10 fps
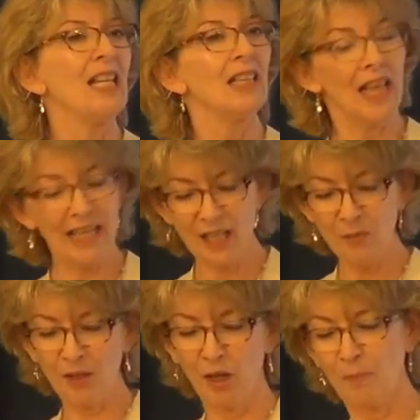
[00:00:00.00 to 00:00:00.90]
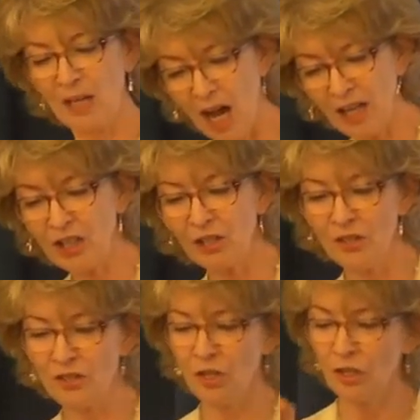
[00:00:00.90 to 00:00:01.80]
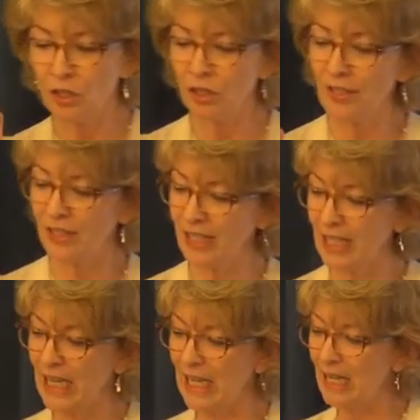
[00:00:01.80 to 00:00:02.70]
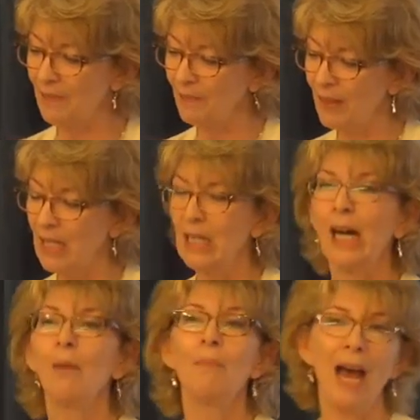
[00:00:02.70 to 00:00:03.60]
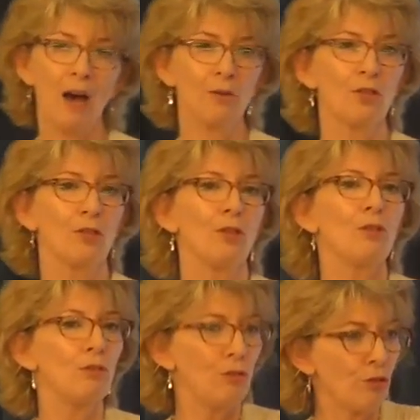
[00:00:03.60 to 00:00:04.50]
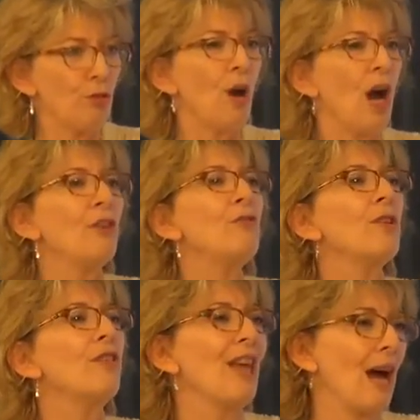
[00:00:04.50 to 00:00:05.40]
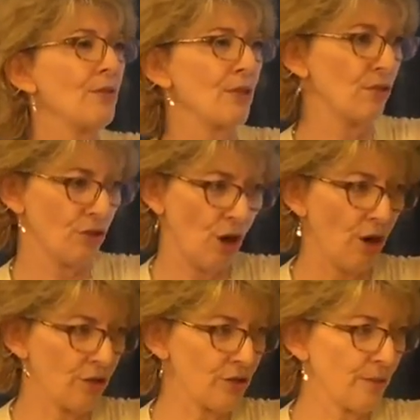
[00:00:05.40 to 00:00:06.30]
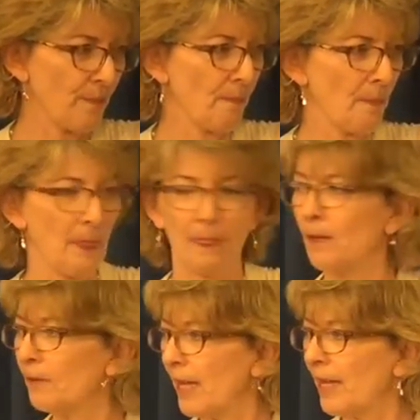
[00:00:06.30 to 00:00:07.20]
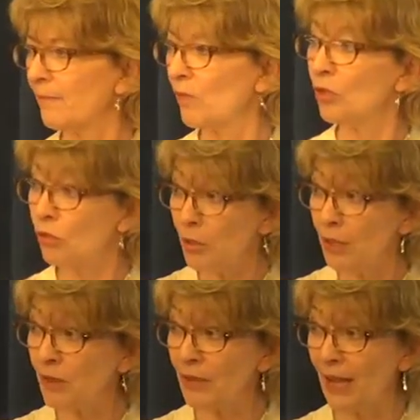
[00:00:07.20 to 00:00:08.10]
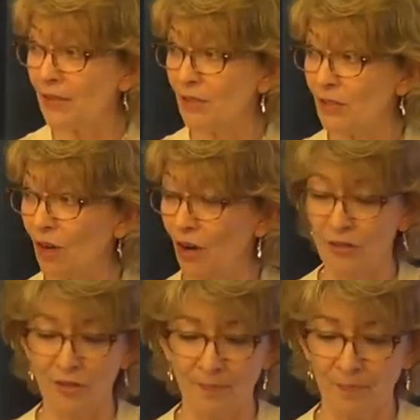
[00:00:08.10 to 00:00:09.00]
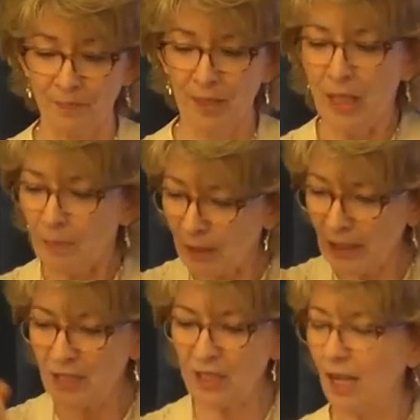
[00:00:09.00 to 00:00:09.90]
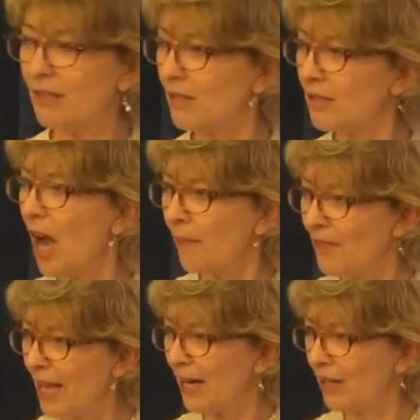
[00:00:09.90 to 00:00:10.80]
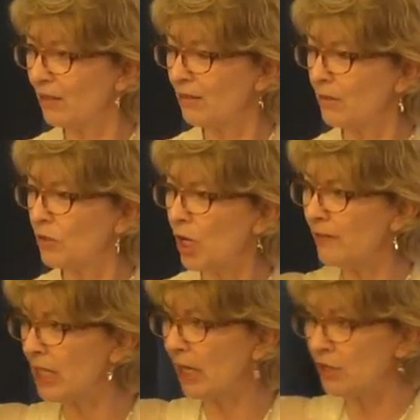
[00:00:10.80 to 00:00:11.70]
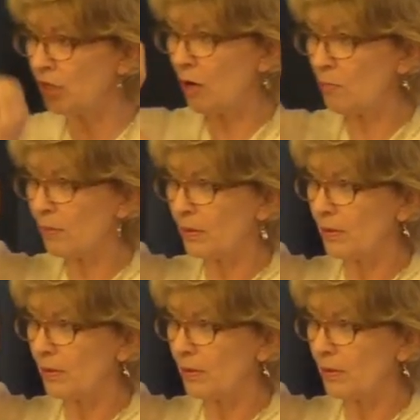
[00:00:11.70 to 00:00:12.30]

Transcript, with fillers: Letty, with her binoculars, could see about 200,000 stars. Okay? 200,000 stars. But let's not stop there. Do you have a telescope?